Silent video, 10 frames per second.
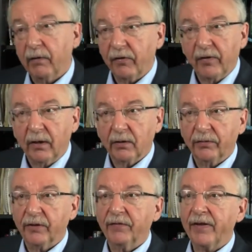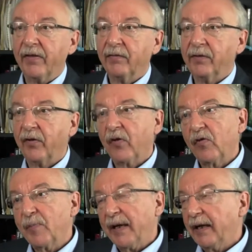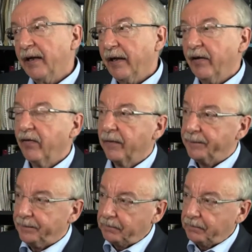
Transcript: Result of defensive decision making is